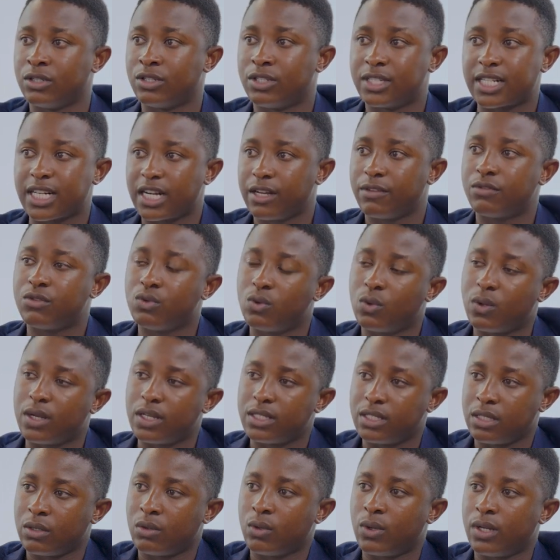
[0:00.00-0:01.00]
strive
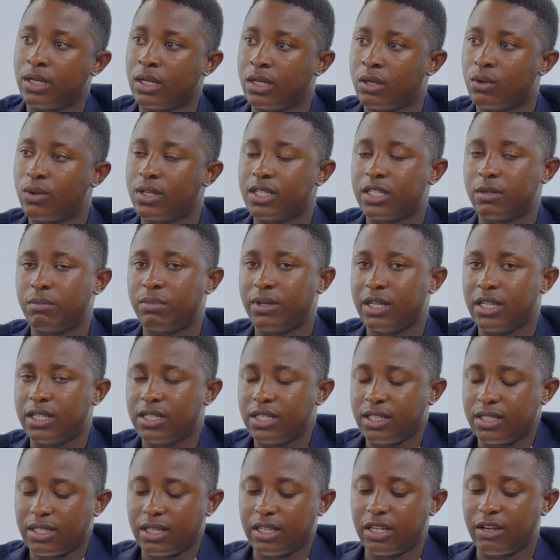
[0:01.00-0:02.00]
towards equi
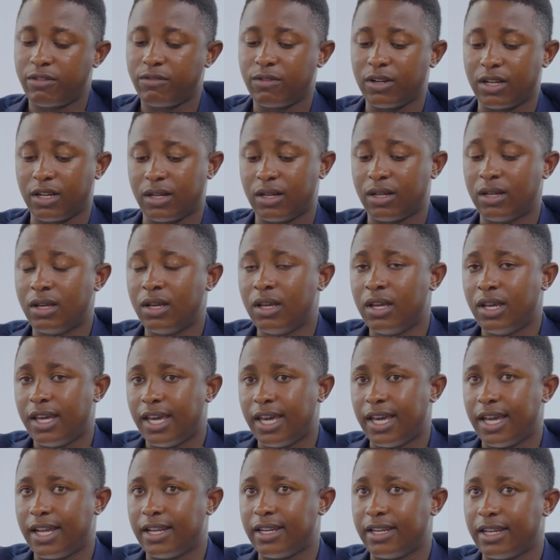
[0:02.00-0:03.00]
equitability in South Africa.
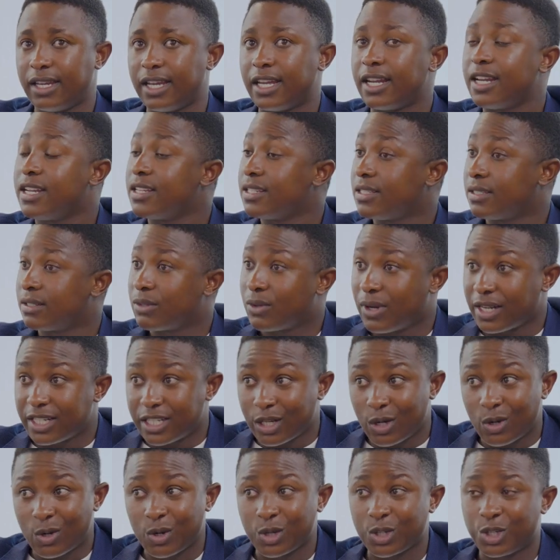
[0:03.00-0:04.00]
And it is
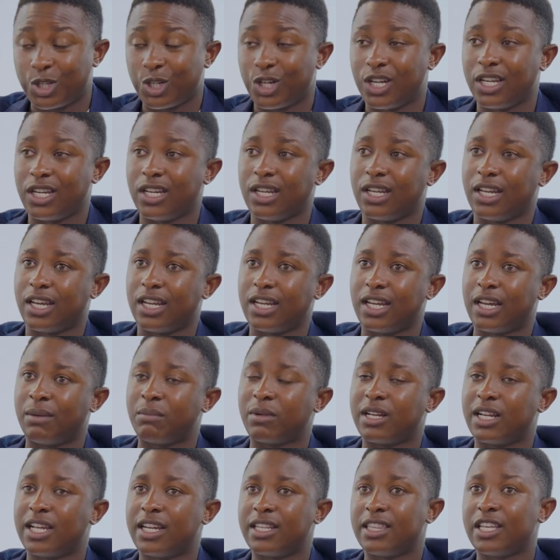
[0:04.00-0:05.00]
quite a long journey, and
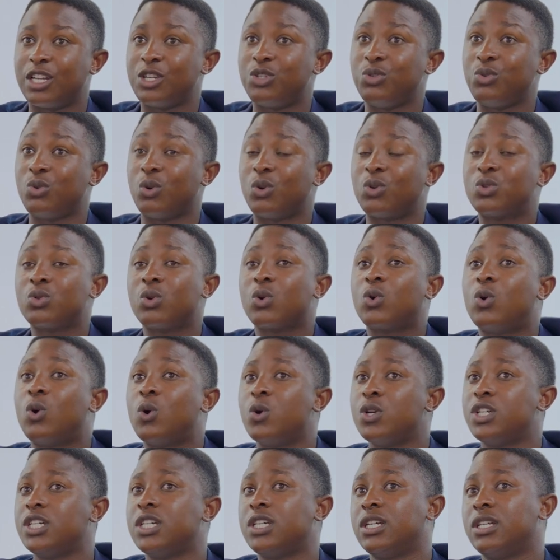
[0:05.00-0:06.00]
I'm glad that you also
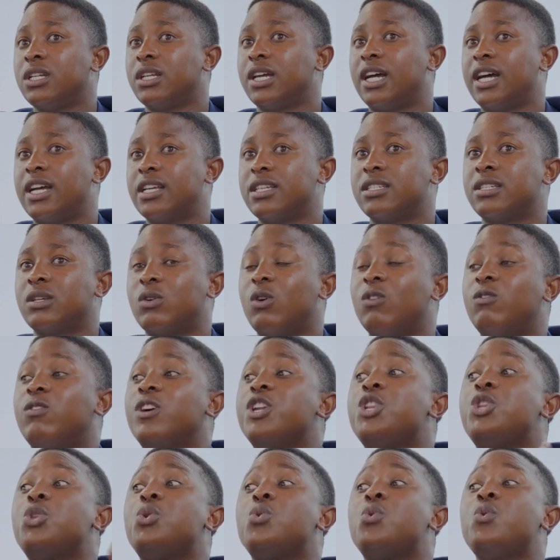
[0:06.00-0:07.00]
caution us
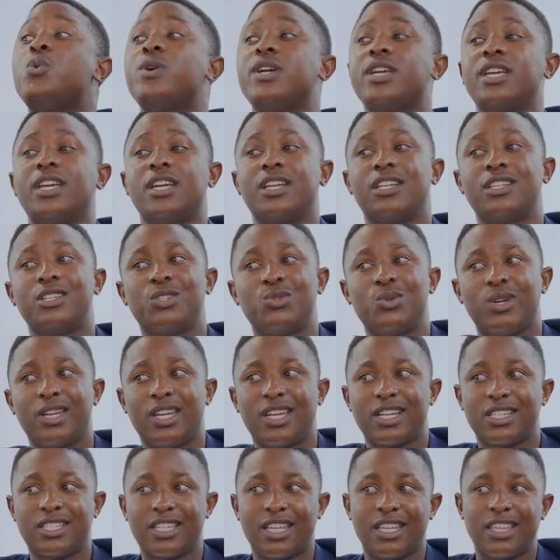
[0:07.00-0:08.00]
overdoing it to
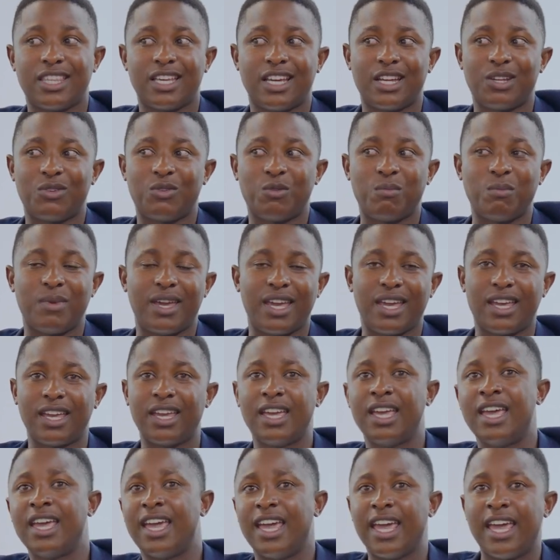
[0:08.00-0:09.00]
an extent that we may
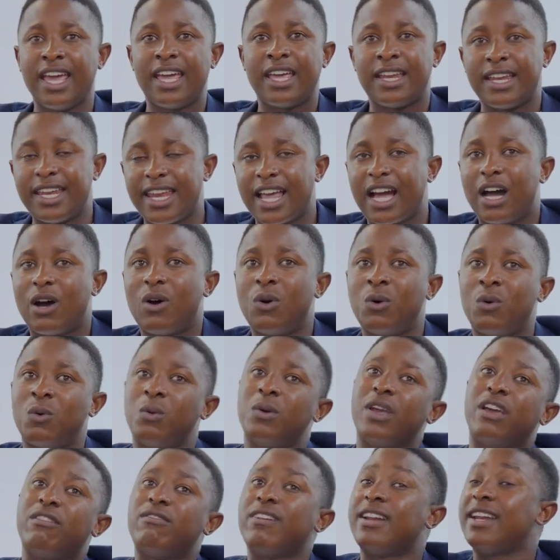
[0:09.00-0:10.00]

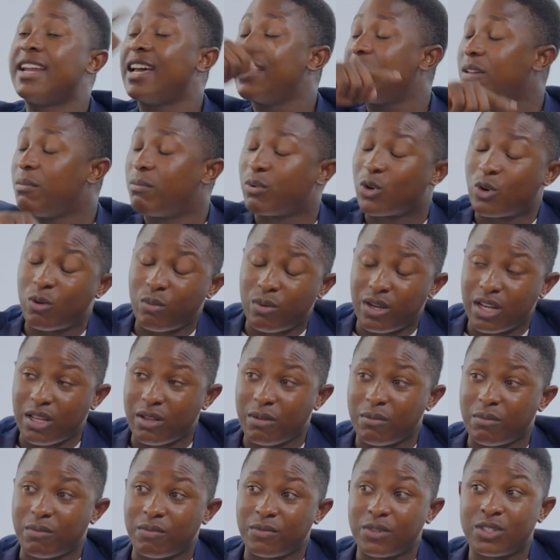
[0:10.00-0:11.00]
now have another
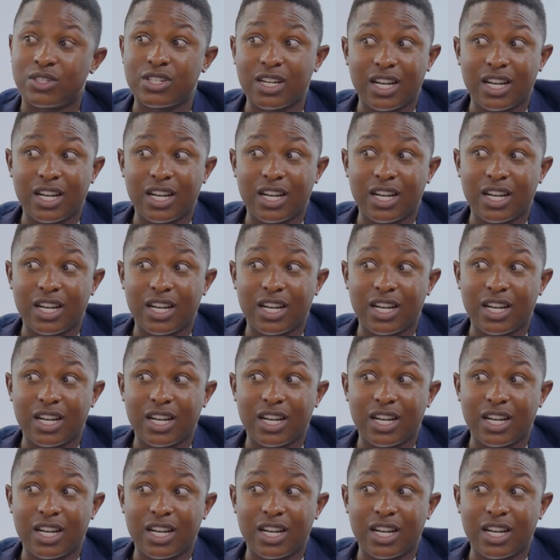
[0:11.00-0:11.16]
problem, yeah.